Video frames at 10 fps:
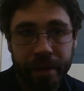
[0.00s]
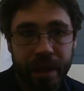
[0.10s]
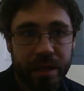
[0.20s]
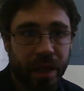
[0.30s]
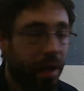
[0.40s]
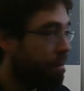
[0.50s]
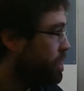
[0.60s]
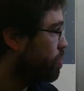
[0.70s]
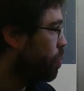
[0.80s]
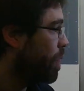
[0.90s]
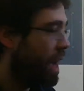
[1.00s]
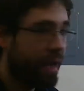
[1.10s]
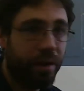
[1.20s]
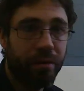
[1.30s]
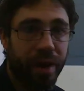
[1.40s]
It's got a much
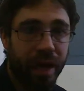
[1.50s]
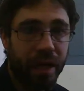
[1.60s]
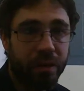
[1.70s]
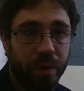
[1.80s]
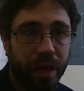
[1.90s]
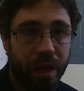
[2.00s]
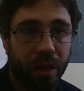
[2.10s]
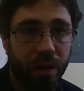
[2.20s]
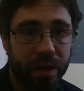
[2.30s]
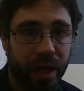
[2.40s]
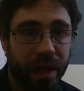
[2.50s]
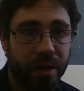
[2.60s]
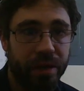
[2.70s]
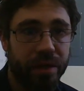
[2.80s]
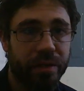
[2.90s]
wider range within the
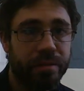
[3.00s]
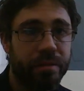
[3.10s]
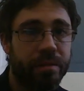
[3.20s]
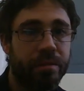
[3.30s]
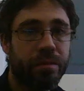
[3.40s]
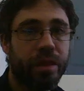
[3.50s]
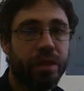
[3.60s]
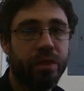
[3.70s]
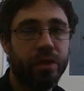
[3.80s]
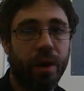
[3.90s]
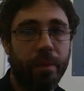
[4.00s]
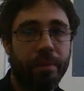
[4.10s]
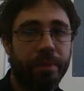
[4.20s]
quartiles. So,